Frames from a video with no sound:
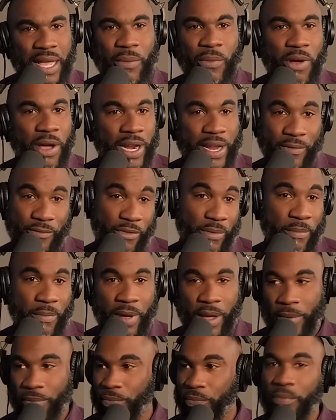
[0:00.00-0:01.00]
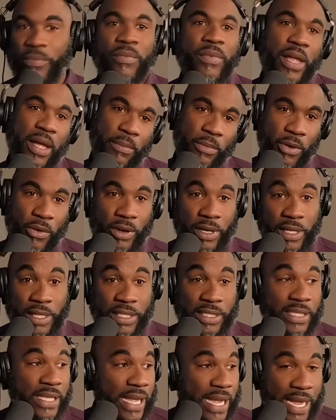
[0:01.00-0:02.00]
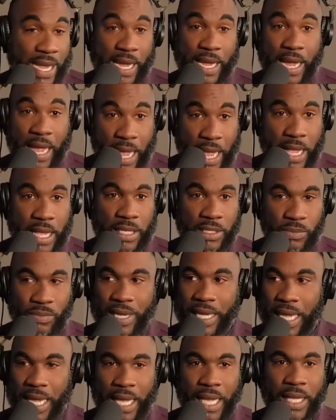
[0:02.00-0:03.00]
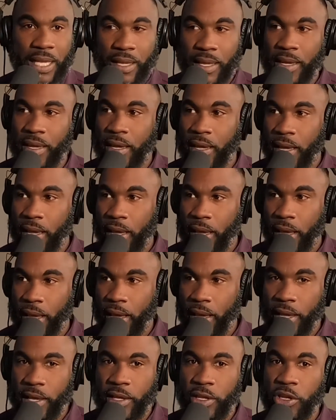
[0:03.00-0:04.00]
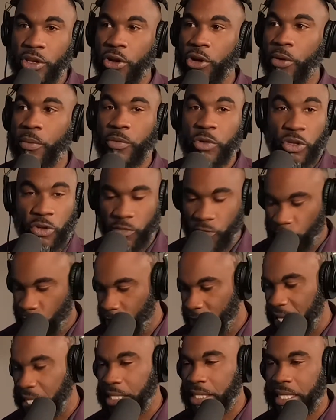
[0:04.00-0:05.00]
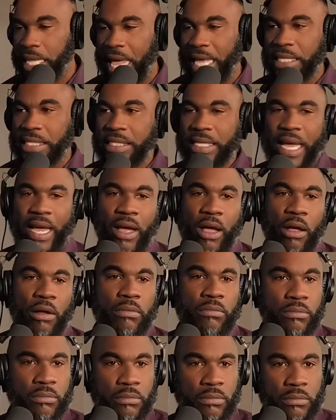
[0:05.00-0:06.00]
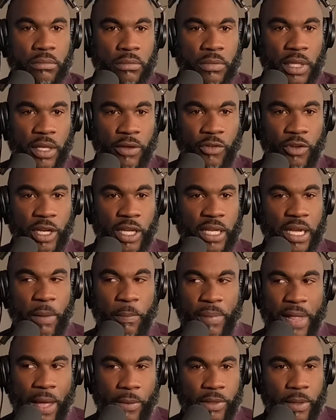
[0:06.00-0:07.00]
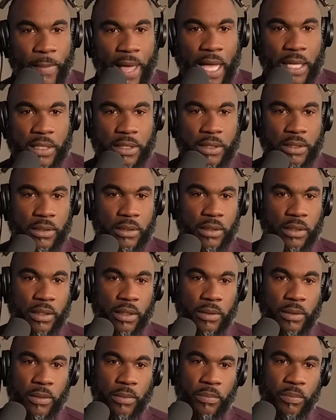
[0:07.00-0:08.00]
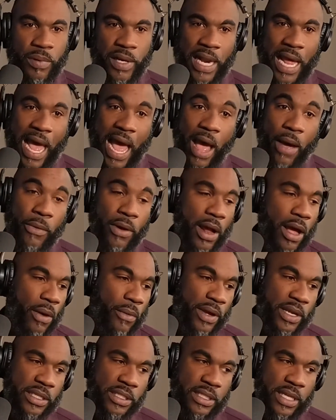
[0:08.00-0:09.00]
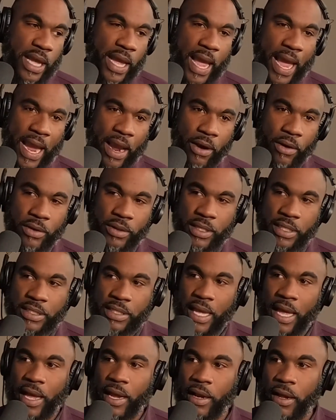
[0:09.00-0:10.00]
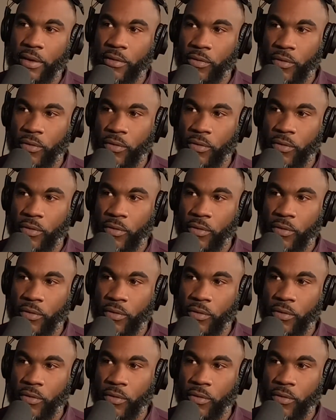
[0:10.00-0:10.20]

Because I want it for I'm going to this thing this weekend, and you've missed that sale if you didn't comply with the bots. But I would always say err on the side